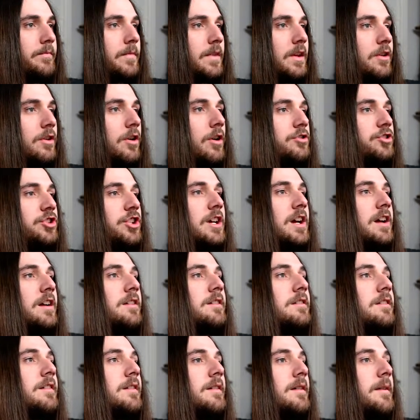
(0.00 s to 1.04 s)
Gotcha.
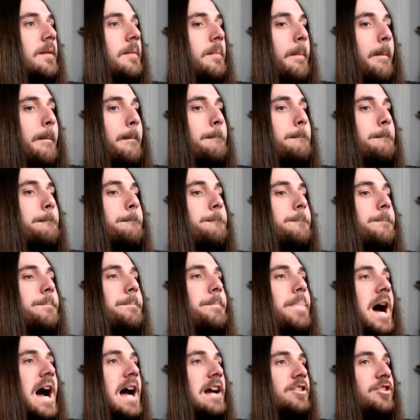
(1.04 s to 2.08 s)

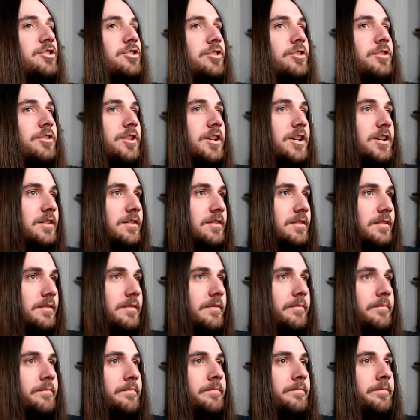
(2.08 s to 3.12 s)
Bastard.
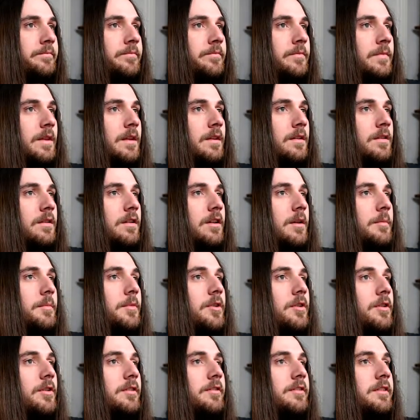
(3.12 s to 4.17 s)
Come
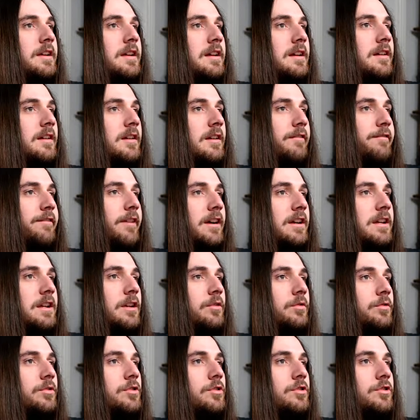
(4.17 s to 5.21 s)
on. If I
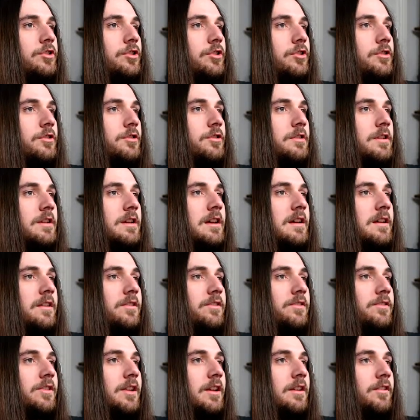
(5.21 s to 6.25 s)
kill you two,
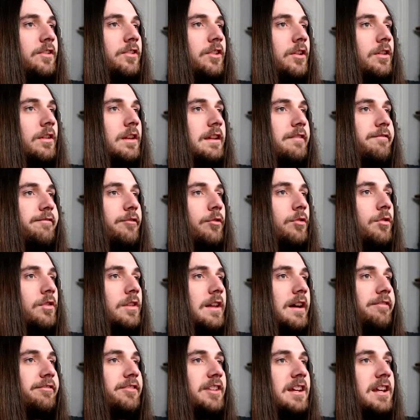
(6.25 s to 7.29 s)
then it's only 4
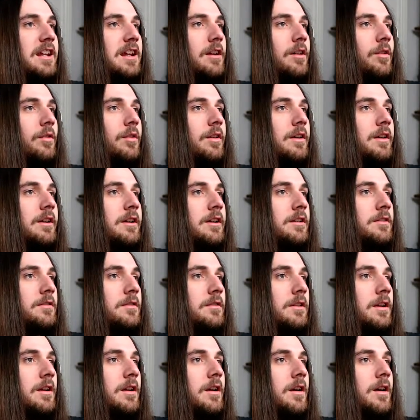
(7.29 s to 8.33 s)
left to kill.
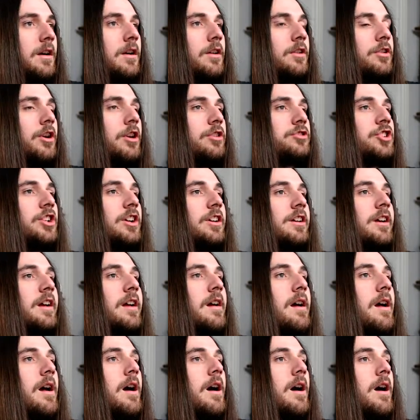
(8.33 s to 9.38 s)
Gotcha.
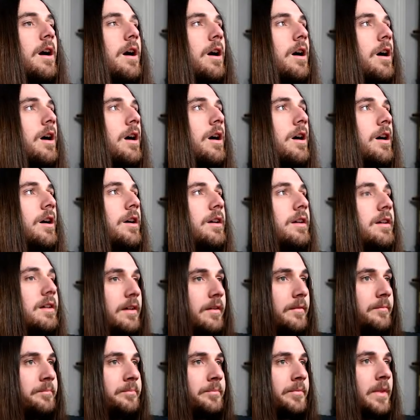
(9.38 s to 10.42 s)
Huh.
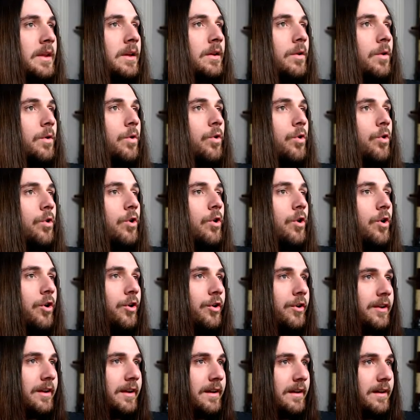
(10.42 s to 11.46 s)
Oh.
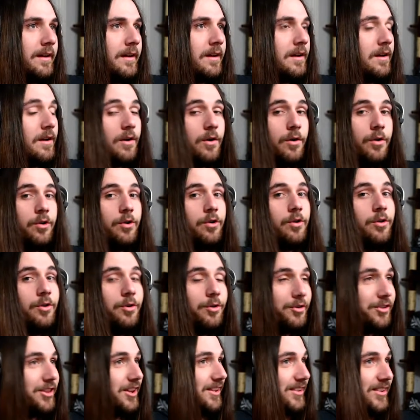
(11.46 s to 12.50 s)
Oh,
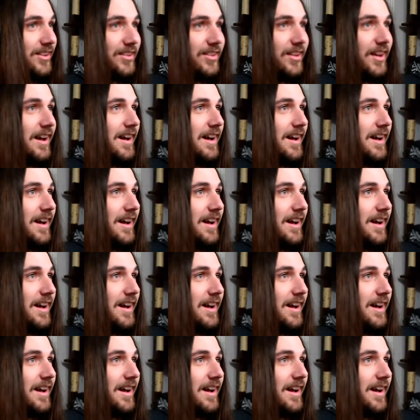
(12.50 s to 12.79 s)
this is